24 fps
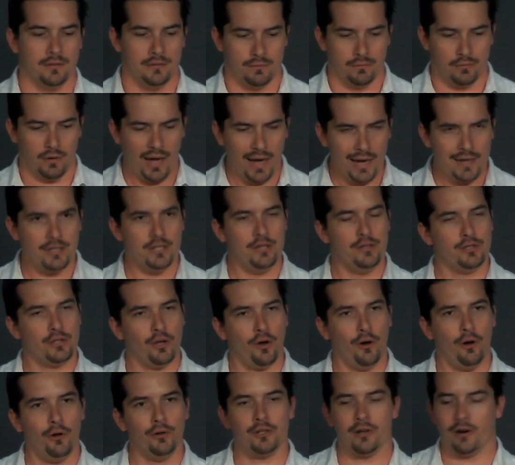Right? You
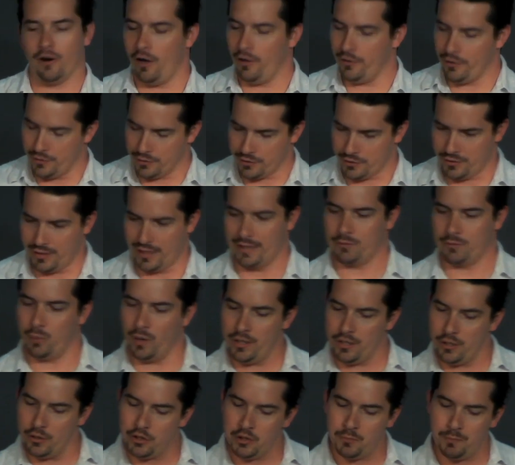told her all those things. What
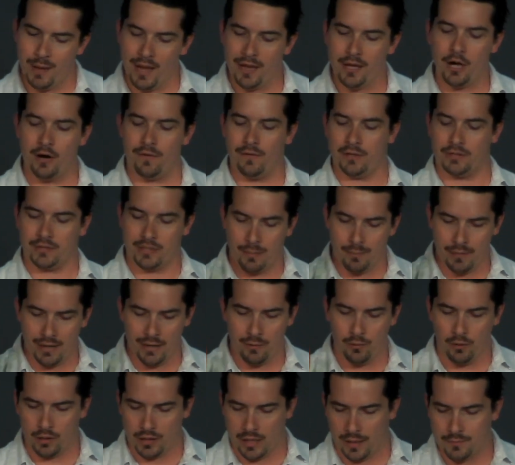you speak over somebody
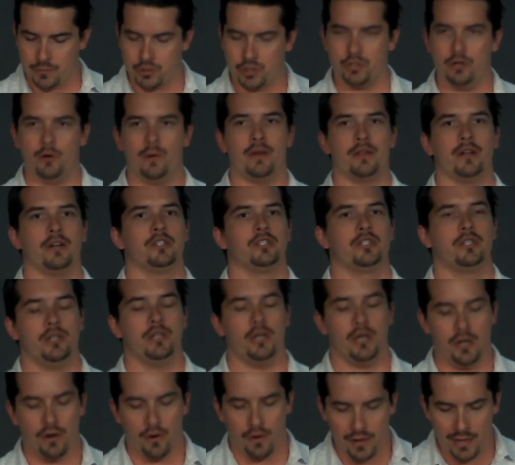will come true, whether it's
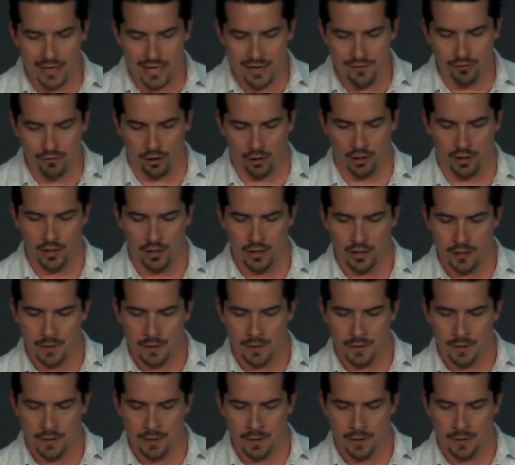good or evil.